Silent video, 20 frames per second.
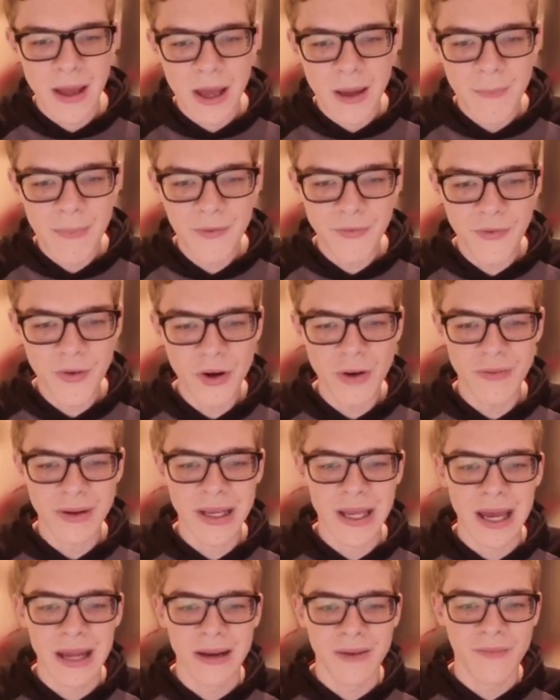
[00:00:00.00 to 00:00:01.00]
Before
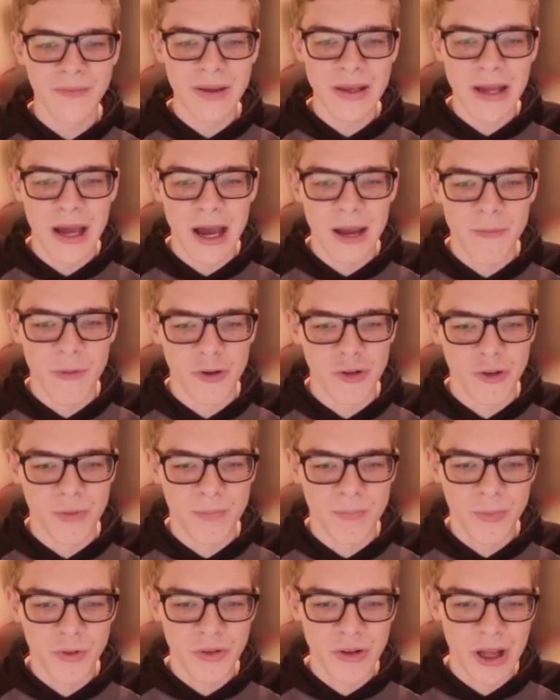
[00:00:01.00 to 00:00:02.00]
again, the high pressure
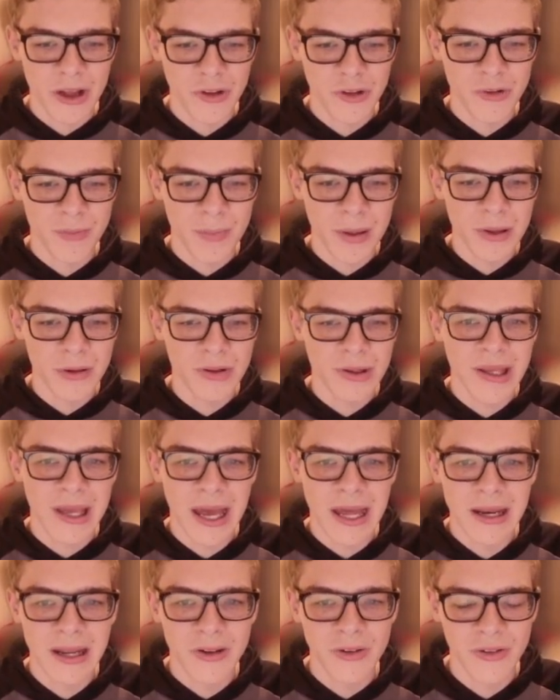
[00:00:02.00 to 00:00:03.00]
starts to build
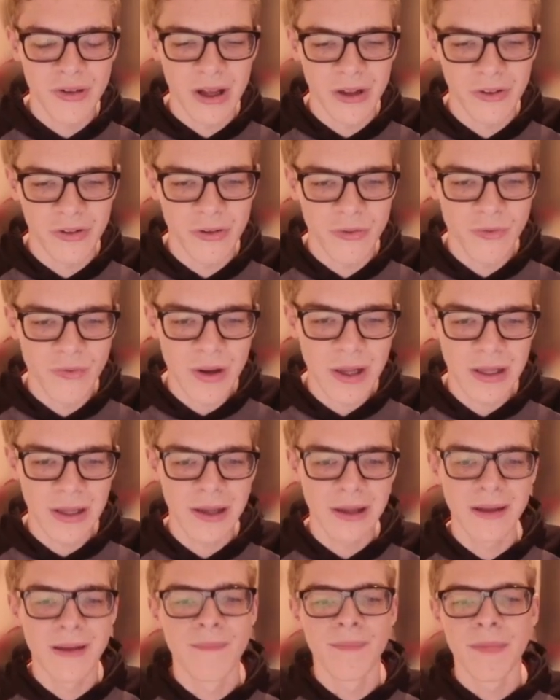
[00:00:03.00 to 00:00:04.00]
again. It starts to
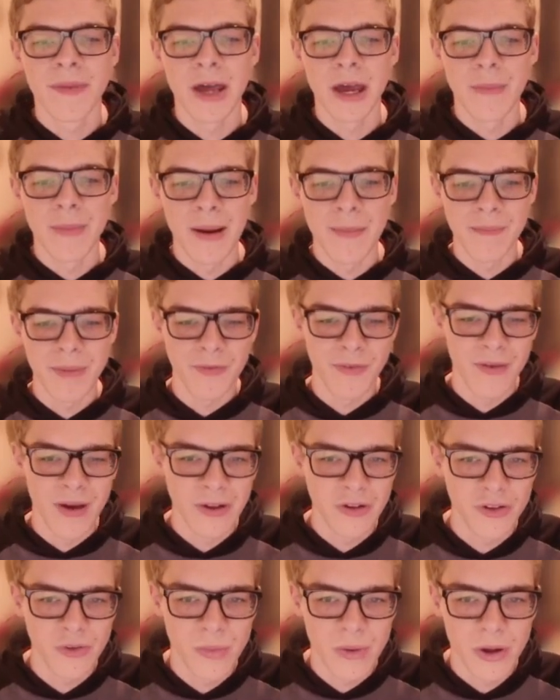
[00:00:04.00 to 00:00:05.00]
really um,
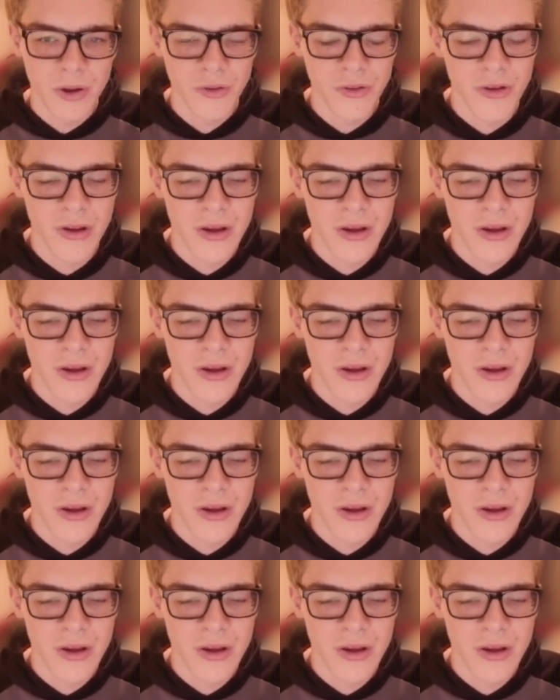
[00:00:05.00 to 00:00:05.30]
amplify towards